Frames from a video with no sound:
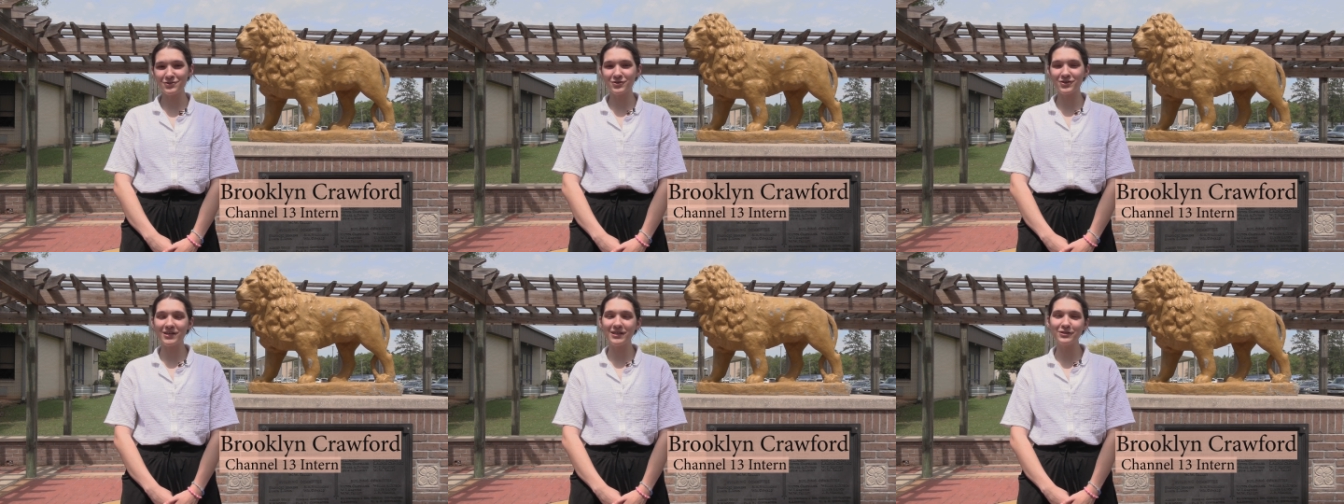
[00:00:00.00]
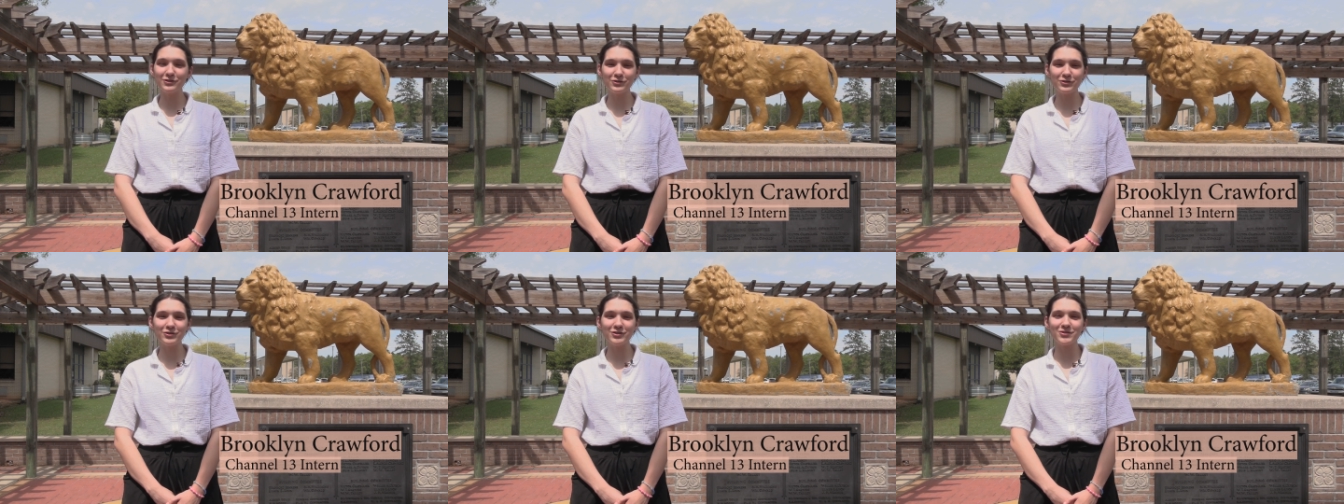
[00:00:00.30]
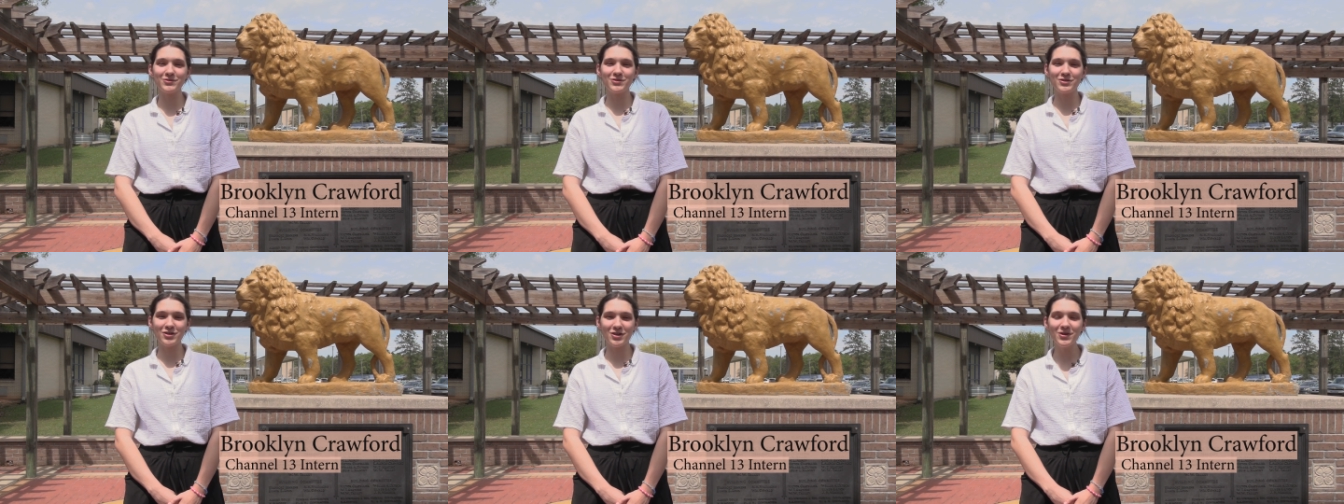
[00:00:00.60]
to
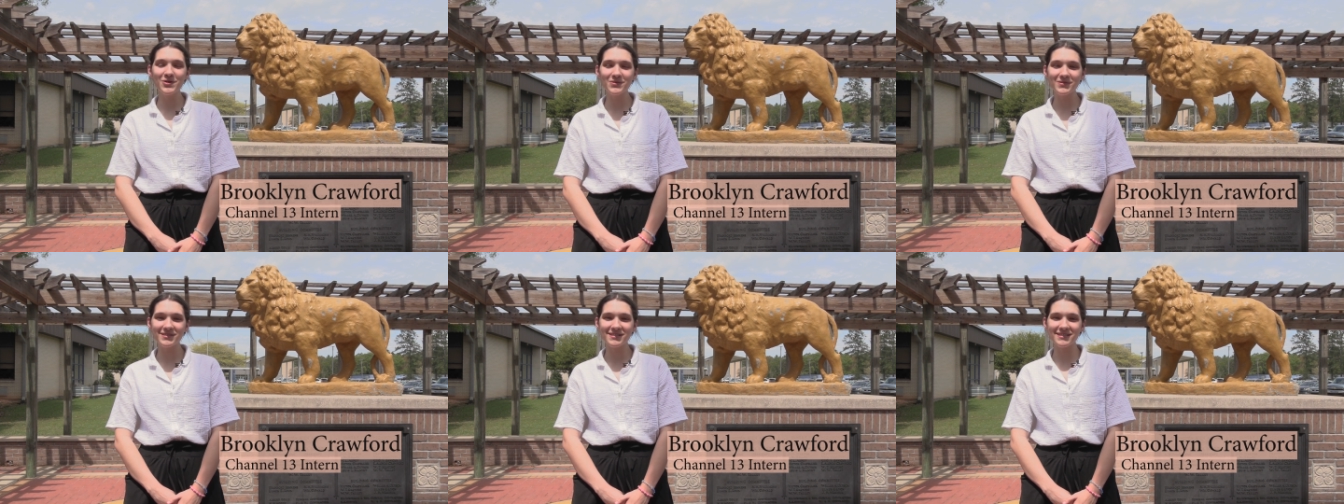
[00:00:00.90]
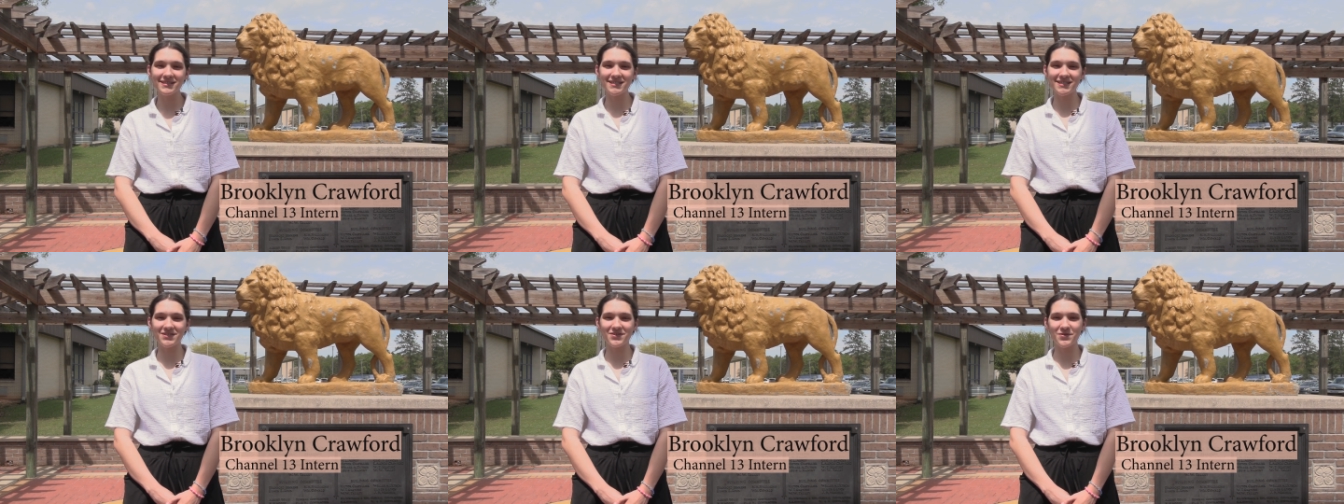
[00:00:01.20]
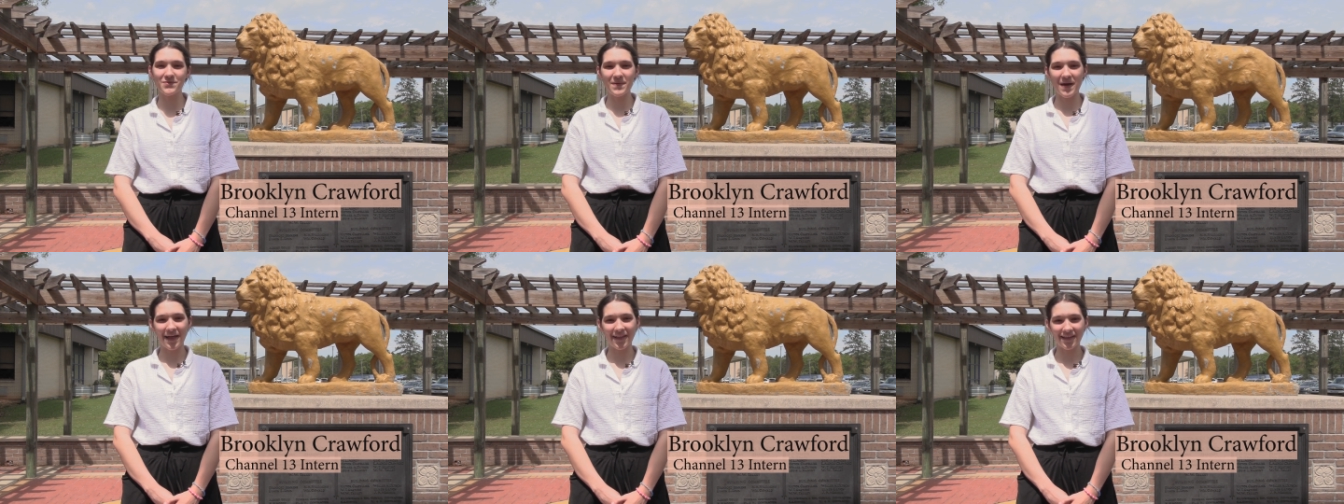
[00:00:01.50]
introduce you to
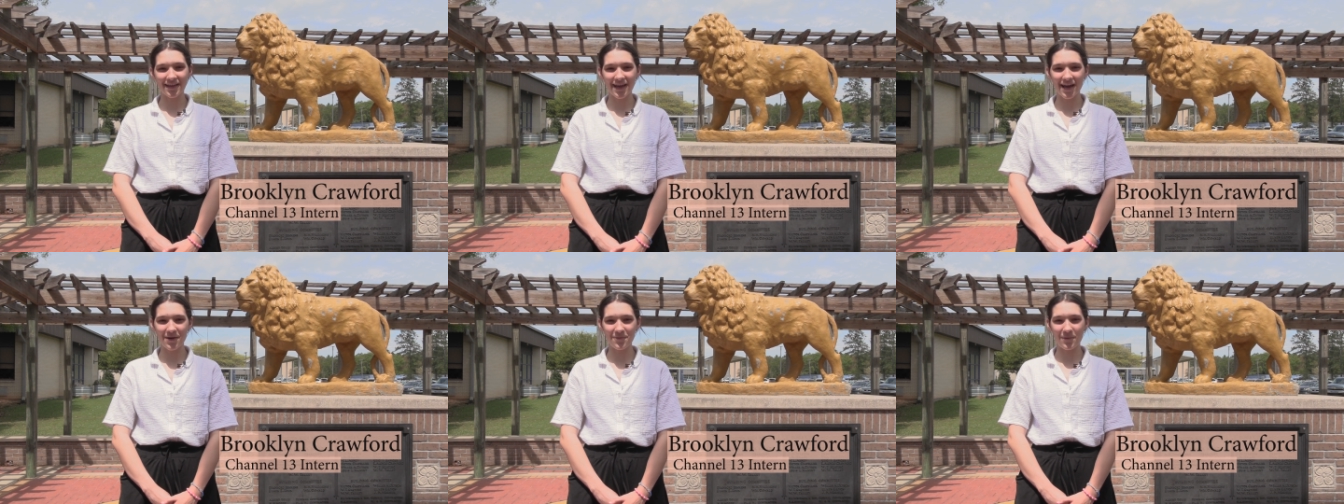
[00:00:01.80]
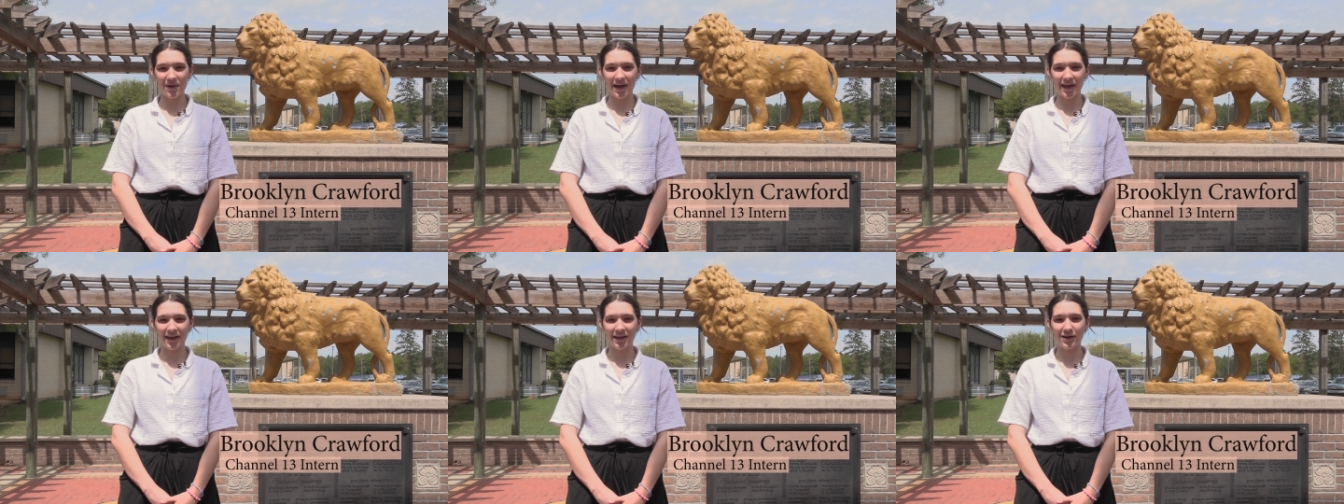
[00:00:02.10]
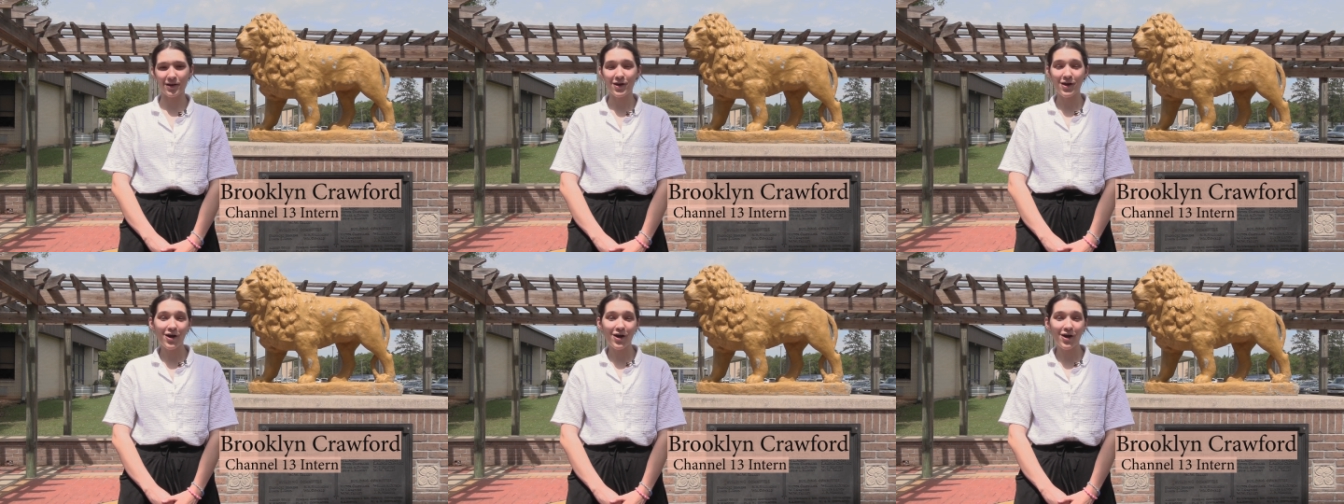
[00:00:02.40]
senior Malachi White,